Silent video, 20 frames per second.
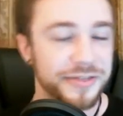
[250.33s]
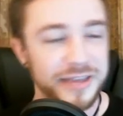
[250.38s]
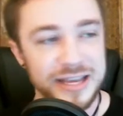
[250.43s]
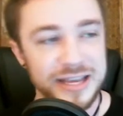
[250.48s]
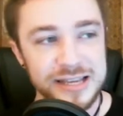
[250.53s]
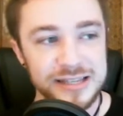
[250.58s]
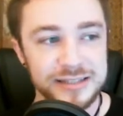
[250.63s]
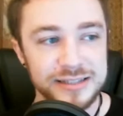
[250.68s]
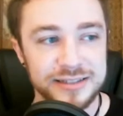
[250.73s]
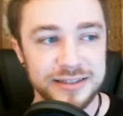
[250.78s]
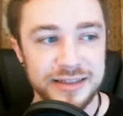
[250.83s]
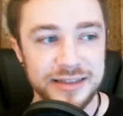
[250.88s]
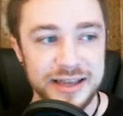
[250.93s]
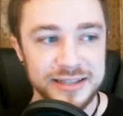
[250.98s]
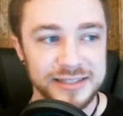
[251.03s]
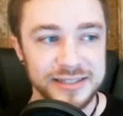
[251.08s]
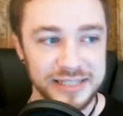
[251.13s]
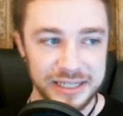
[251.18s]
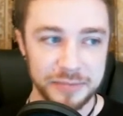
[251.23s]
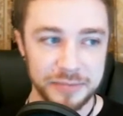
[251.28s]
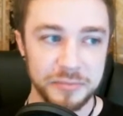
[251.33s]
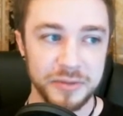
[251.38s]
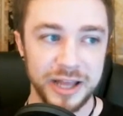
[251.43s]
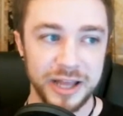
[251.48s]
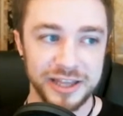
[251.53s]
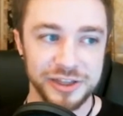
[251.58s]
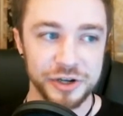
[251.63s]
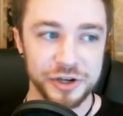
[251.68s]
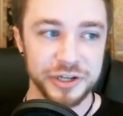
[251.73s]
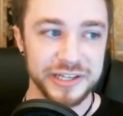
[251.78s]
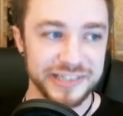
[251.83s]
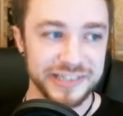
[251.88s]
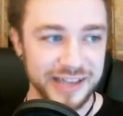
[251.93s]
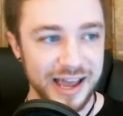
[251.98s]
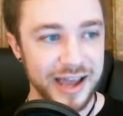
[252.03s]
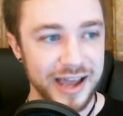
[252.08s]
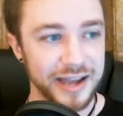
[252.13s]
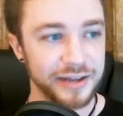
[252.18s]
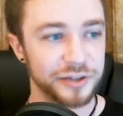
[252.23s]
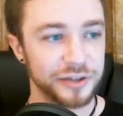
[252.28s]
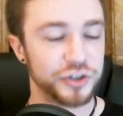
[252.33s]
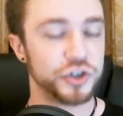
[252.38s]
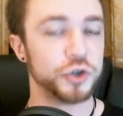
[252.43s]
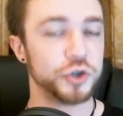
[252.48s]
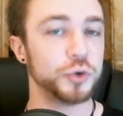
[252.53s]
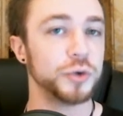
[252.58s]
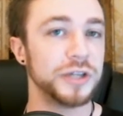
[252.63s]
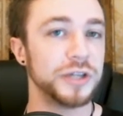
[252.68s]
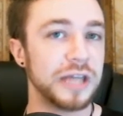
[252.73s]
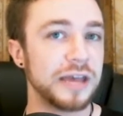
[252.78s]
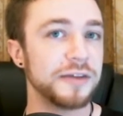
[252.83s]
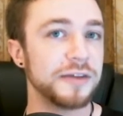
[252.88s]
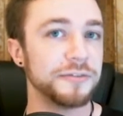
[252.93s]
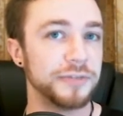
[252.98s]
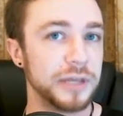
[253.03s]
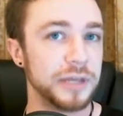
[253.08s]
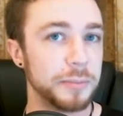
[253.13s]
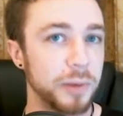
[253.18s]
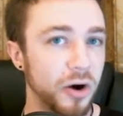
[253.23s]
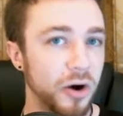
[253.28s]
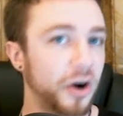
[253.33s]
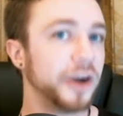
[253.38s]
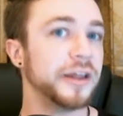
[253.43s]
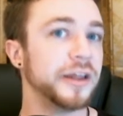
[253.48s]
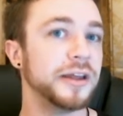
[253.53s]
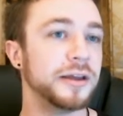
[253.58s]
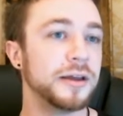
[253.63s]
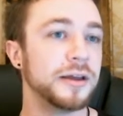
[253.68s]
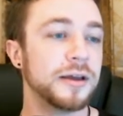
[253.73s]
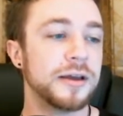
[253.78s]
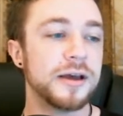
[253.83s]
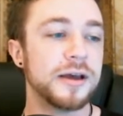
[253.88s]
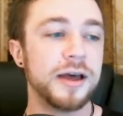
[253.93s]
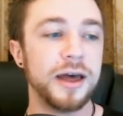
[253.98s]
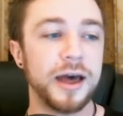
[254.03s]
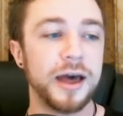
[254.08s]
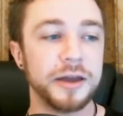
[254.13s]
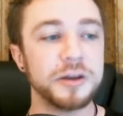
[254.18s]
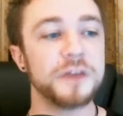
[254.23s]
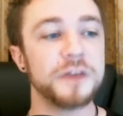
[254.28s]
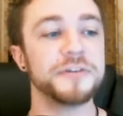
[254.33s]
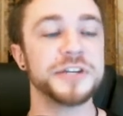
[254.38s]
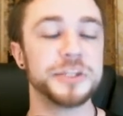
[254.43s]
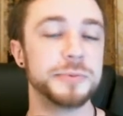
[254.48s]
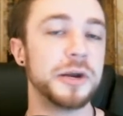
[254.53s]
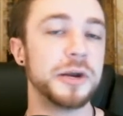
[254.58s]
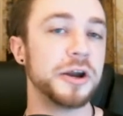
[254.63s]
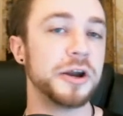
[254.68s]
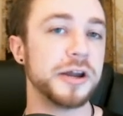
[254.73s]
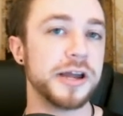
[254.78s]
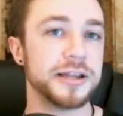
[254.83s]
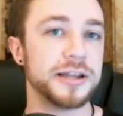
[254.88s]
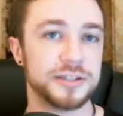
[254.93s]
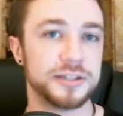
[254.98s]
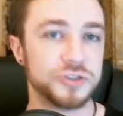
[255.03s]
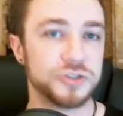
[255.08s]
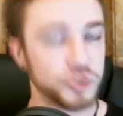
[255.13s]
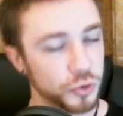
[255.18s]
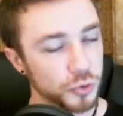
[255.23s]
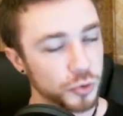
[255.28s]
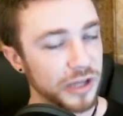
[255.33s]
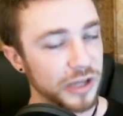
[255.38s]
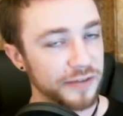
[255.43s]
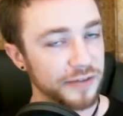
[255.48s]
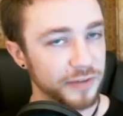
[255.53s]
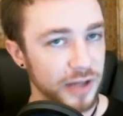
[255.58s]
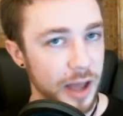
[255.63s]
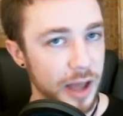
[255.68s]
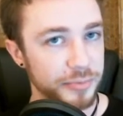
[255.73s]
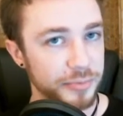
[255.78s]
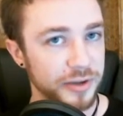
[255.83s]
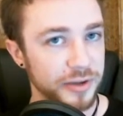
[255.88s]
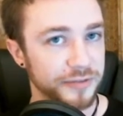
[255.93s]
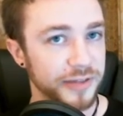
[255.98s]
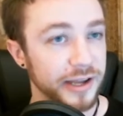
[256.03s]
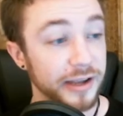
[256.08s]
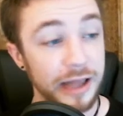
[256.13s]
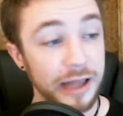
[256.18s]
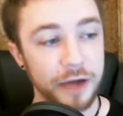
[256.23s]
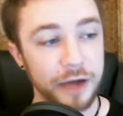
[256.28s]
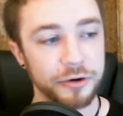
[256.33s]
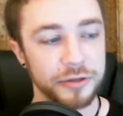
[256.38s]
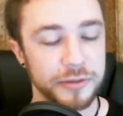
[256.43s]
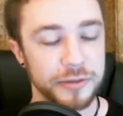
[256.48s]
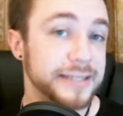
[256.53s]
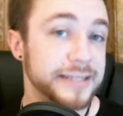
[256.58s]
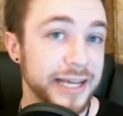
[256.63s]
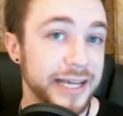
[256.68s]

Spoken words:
Things that seem like they're designed to give the party enough experience to level up if they encounter them.